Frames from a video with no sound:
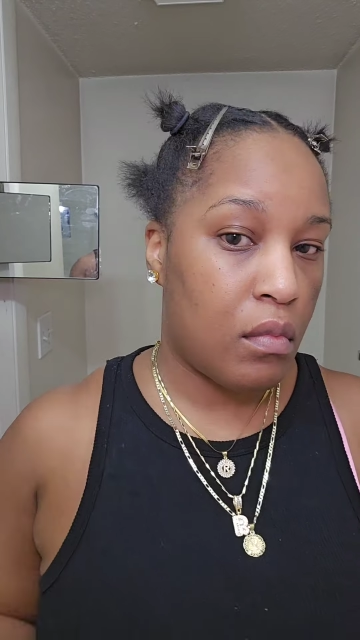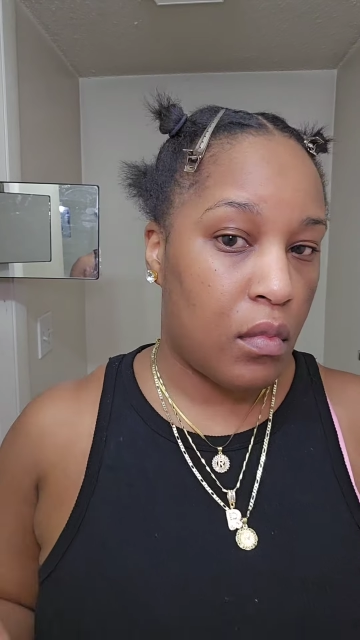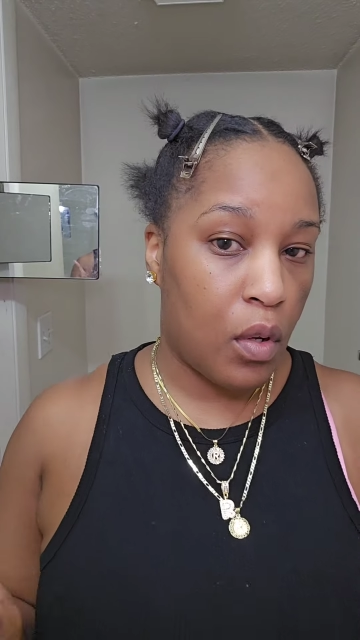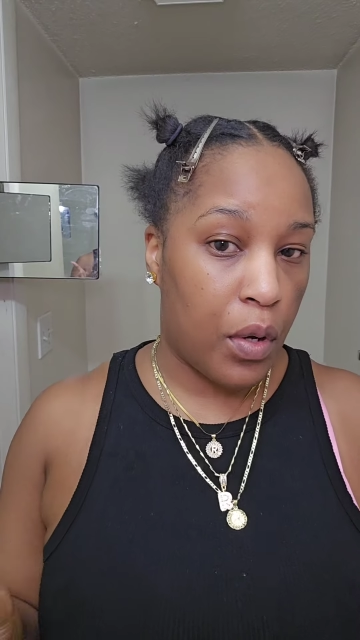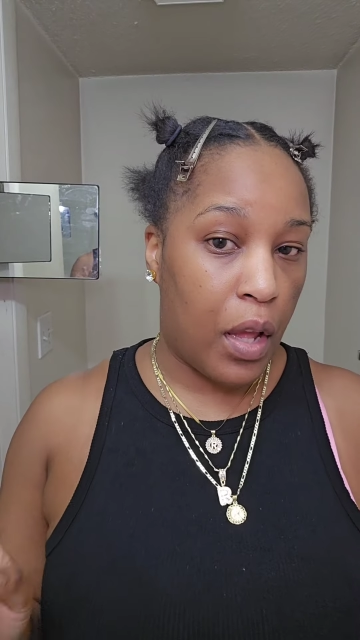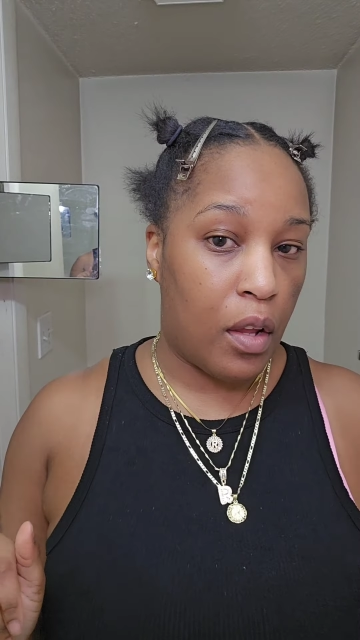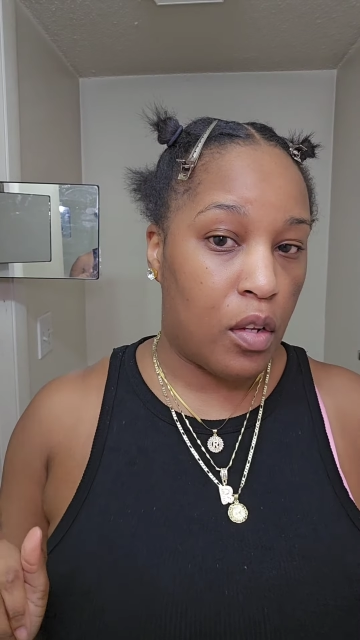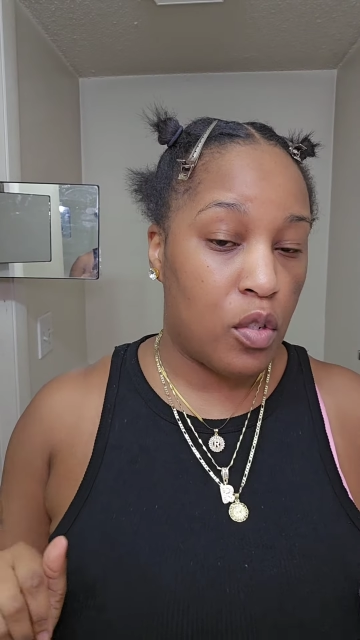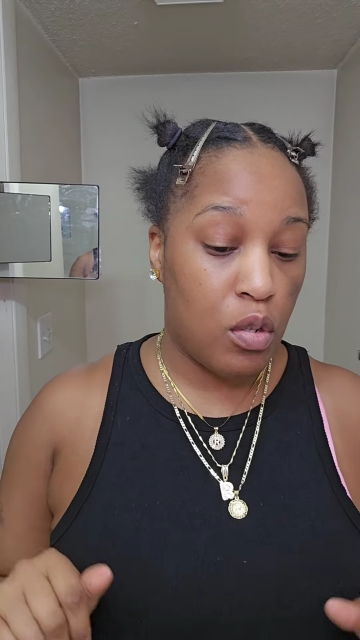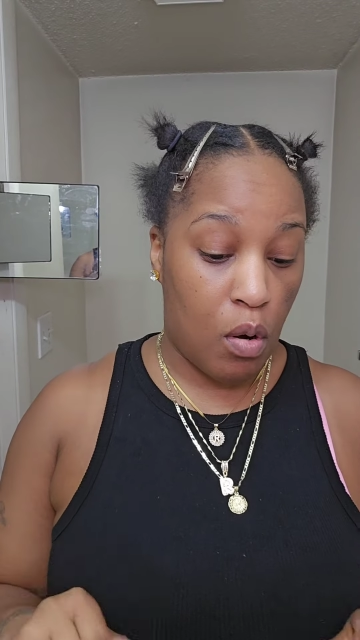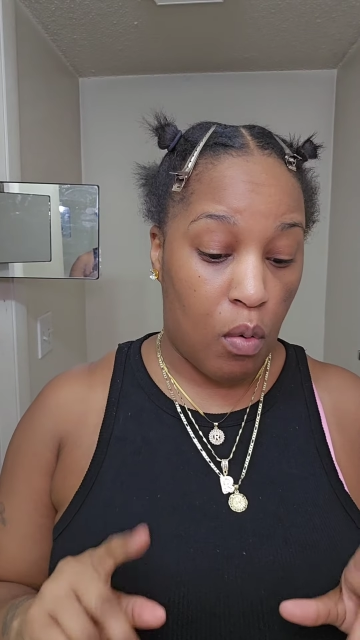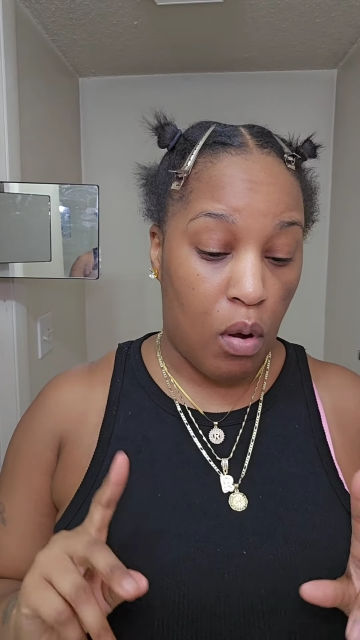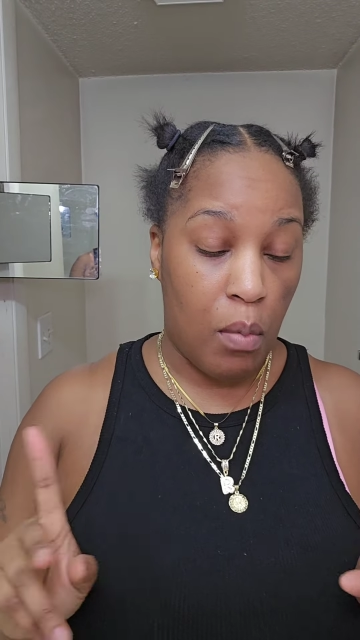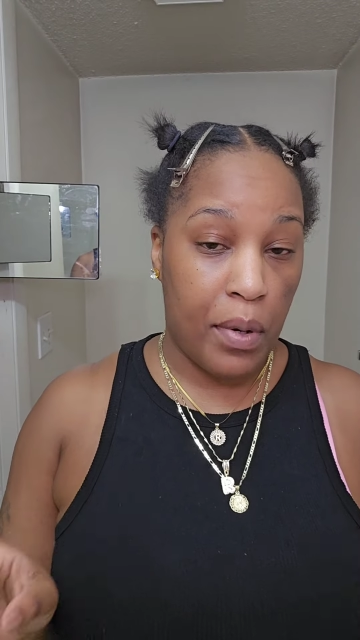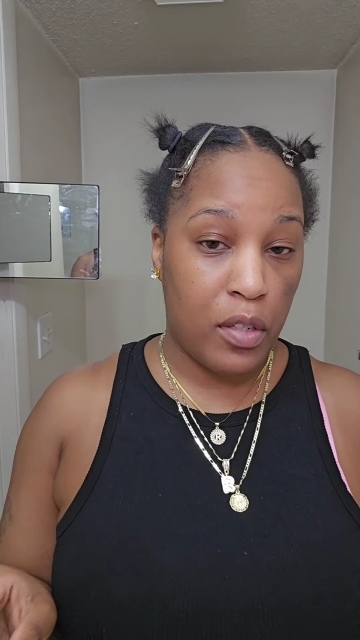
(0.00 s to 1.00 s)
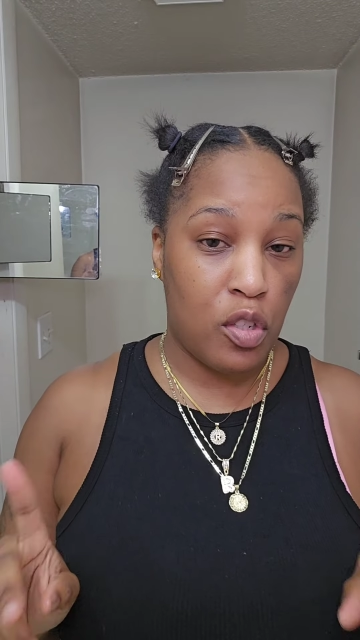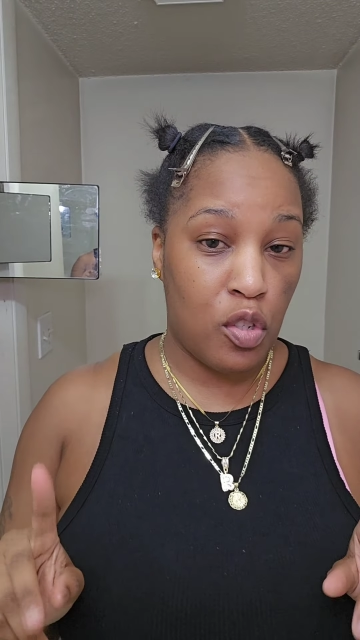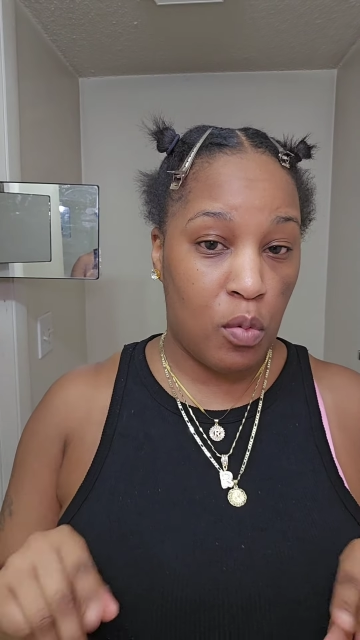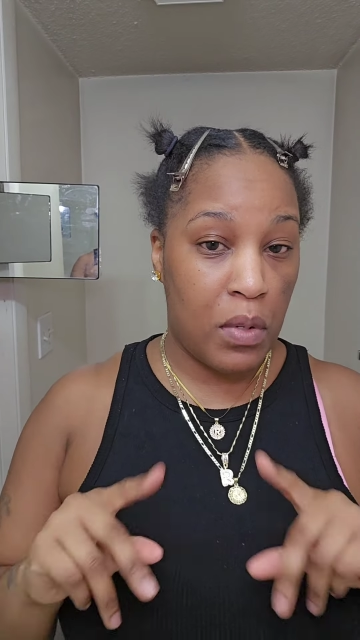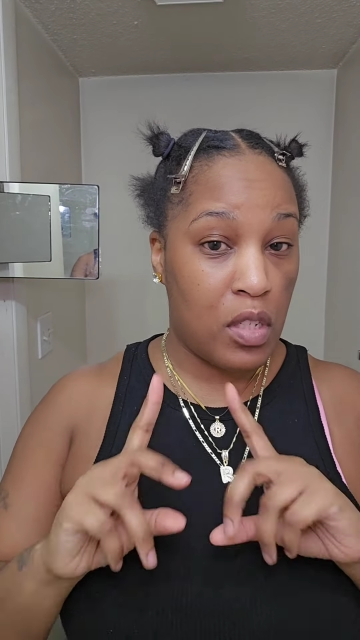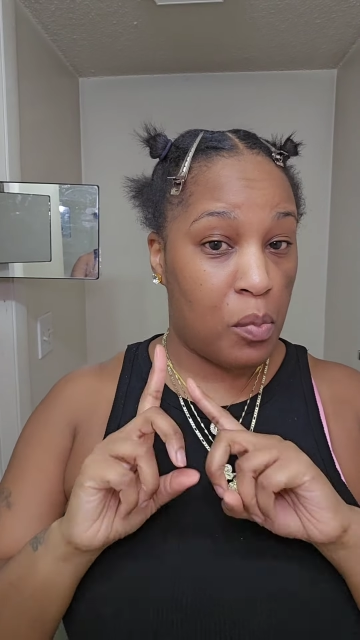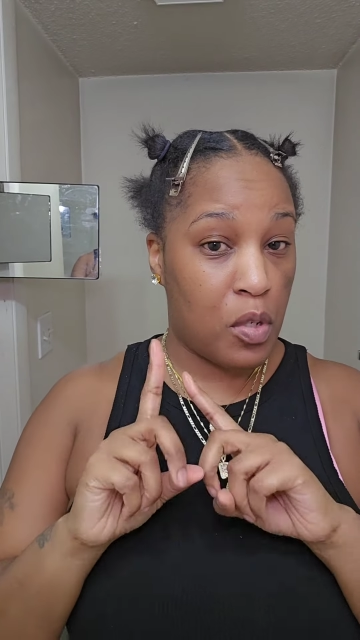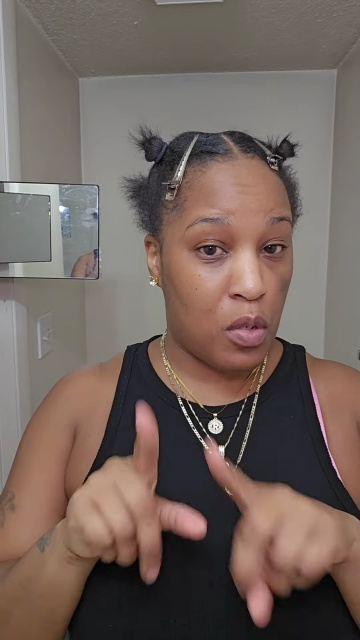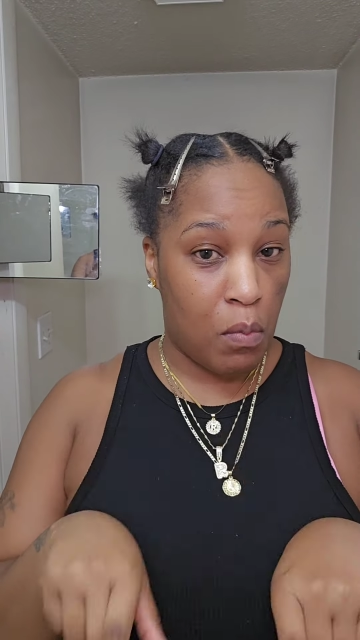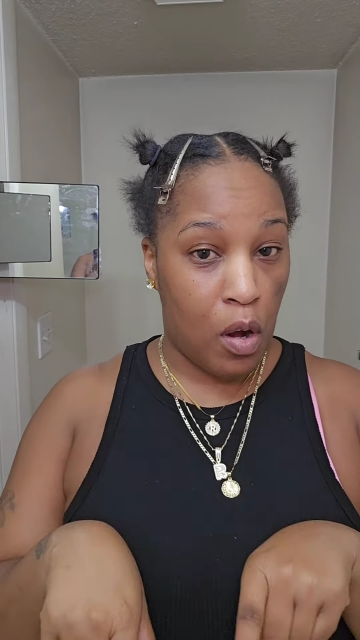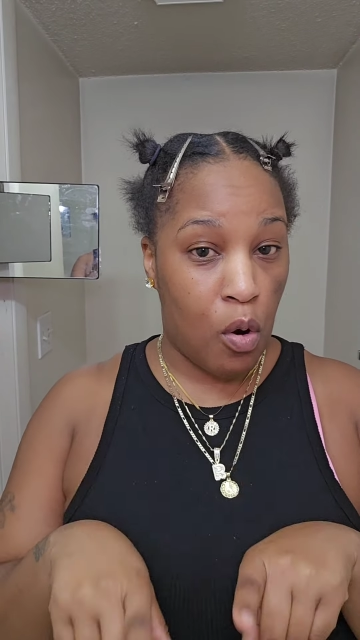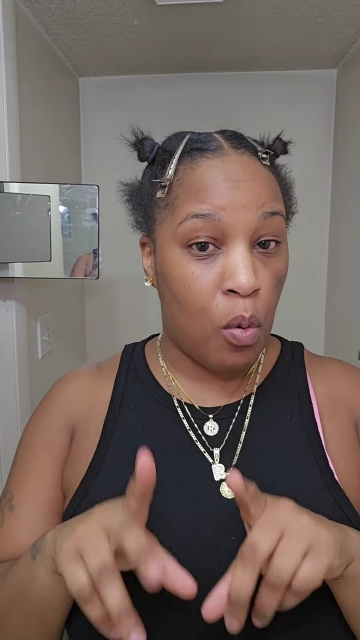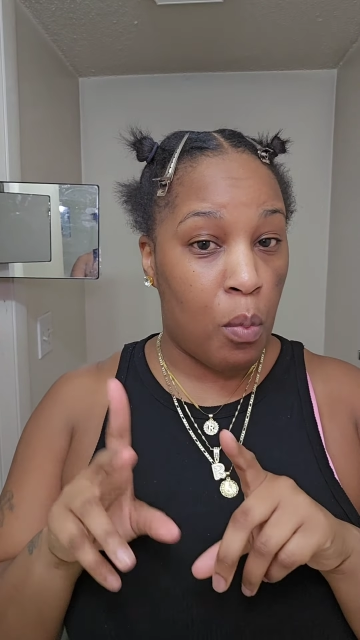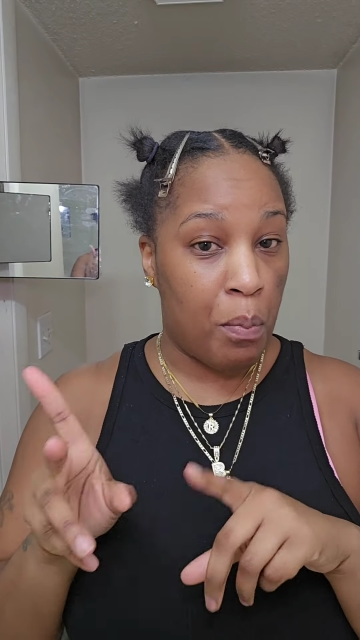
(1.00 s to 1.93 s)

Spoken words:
Okay, so I'm about to do me some small